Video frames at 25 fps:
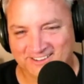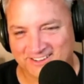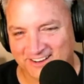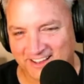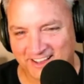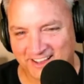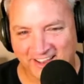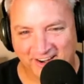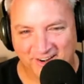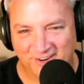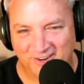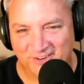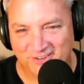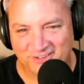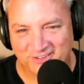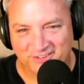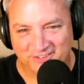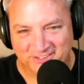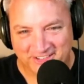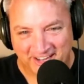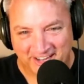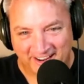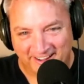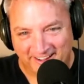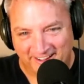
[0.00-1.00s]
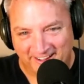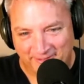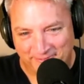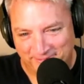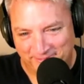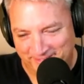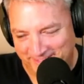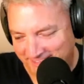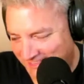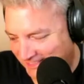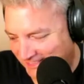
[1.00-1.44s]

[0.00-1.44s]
Here's your job.